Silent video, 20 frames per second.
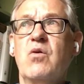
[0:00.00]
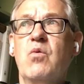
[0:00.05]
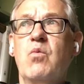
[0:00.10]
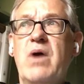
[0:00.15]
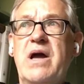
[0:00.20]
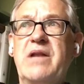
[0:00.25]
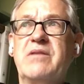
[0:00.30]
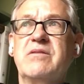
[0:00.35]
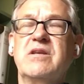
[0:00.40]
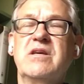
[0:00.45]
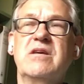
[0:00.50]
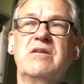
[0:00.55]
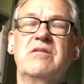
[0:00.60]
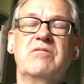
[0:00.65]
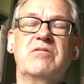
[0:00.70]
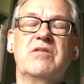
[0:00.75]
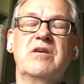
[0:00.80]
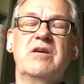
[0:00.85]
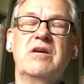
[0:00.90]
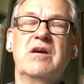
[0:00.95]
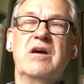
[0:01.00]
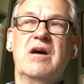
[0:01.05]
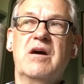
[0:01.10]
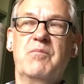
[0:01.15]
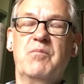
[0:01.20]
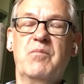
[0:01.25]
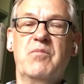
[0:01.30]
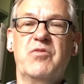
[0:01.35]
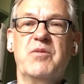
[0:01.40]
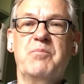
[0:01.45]
when the the
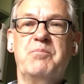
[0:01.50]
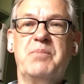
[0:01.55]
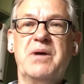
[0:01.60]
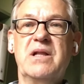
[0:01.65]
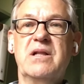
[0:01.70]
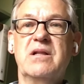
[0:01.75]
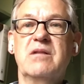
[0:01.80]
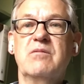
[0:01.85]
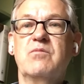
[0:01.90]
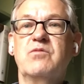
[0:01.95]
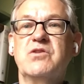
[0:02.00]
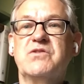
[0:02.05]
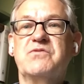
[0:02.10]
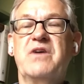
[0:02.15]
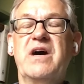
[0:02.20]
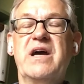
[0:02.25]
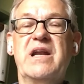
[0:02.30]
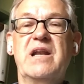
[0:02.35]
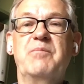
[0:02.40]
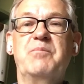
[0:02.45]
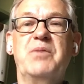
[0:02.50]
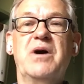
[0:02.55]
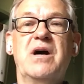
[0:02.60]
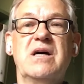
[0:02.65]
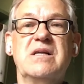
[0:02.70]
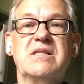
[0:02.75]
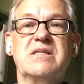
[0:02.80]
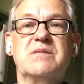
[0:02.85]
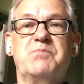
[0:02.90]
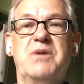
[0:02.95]
um, the bill was finally
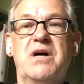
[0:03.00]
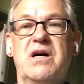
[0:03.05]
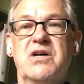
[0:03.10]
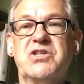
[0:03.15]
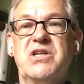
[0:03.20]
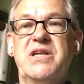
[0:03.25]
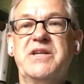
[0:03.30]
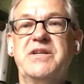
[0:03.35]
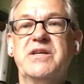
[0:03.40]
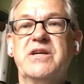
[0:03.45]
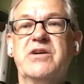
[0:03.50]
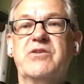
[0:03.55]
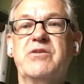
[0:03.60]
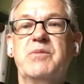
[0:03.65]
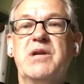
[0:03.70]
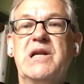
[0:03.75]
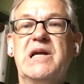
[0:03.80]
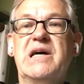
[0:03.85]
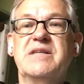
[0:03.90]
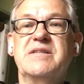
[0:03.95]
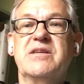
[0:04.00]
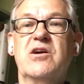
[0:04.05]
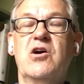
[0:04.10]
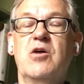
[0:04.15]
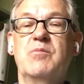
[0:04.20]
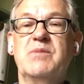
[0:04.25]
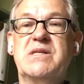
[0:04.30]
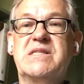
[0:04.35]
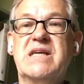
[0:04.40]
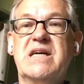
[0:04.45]
passed partially decriminalizing
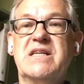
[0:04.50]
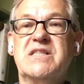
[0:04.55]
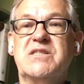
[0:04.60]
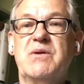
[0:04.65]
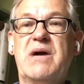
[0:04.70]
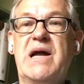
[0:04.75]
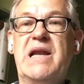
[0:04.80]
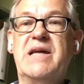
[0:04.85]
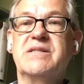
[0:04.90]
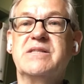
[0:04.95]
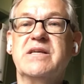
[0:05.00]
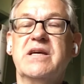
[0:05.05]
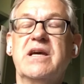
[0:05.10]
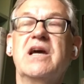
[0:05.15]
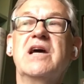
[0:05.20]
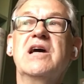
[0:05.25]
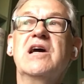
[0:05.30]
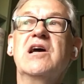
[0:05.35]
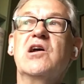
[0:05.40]
homosexuality